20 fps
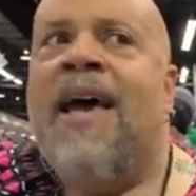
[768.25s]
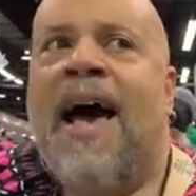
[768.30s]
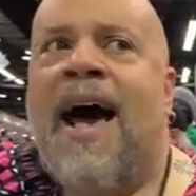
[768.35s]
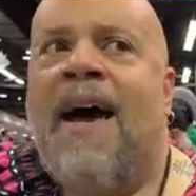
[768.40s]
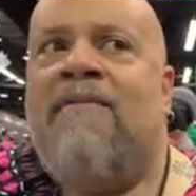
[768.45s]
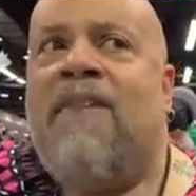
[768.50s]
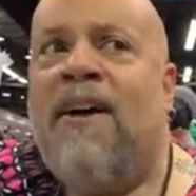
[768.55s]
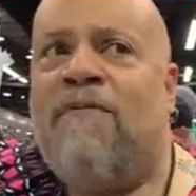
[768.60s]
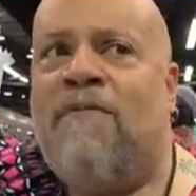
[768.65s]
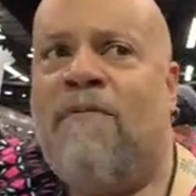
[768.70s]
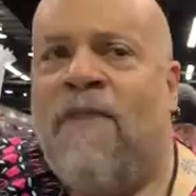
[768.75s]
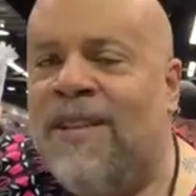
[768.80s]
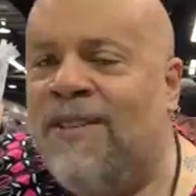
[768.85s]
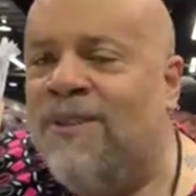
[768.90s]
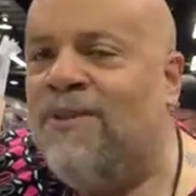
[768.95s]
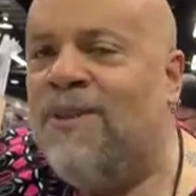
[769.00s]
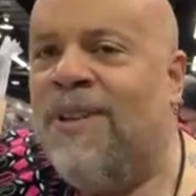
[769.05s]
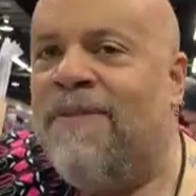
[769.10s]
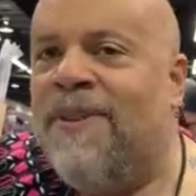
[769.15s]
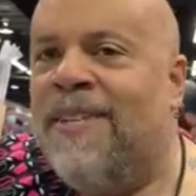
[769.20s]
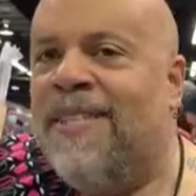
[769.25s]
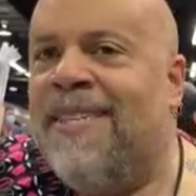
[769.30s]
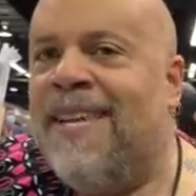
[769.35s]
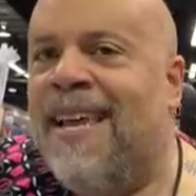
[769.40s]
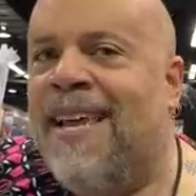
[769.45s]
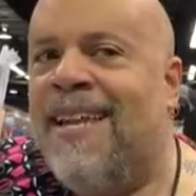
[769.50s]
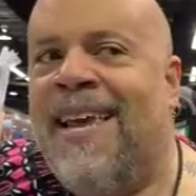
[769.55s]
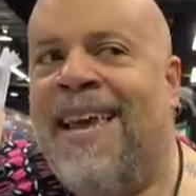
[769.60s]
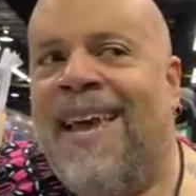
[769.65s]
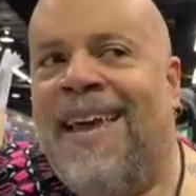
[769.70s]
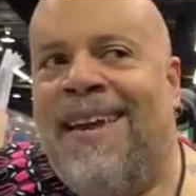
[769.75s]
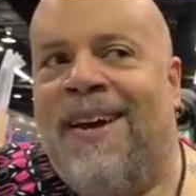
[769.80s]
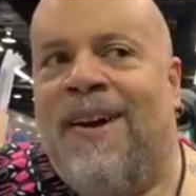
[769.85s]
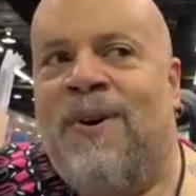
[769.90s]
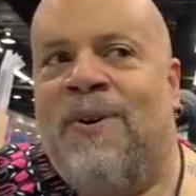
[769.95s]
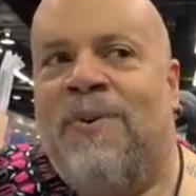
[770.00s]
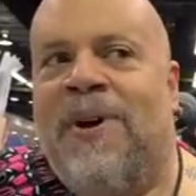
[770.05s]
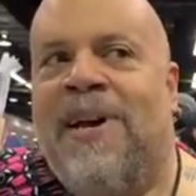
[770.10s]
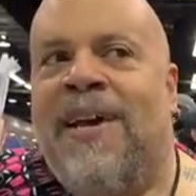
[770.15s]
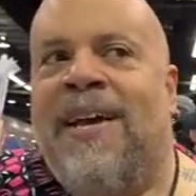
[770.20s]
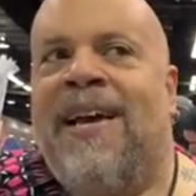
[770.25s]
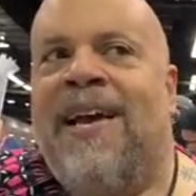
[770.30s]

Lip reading: I've got friends who live in San Diego,